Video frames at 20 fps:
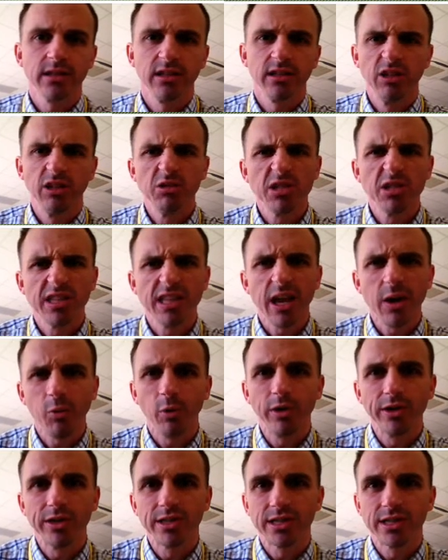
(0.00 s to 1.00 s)
And using that
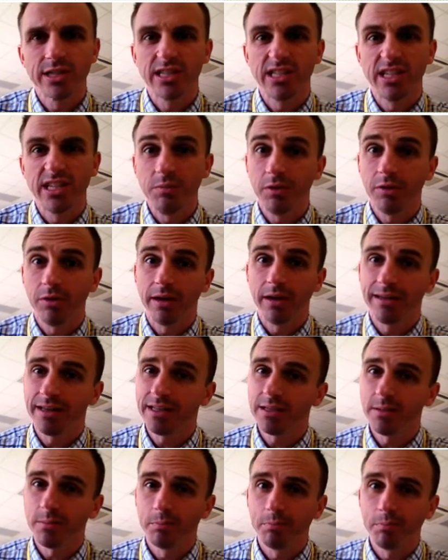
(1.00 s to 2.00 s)
word stimulate,
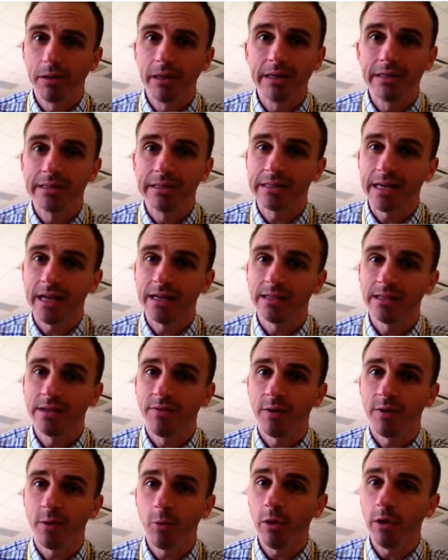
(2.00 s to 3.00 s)
that's a big
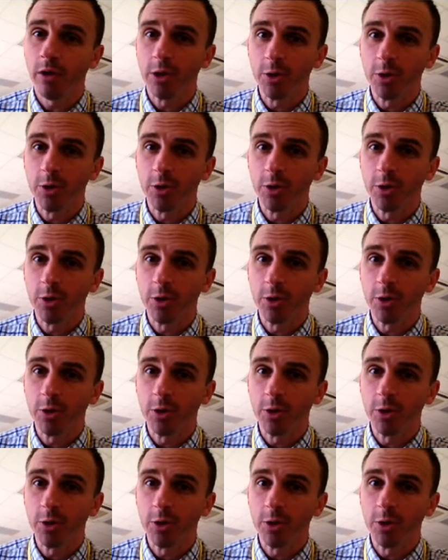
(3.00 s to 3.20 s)
scientific word.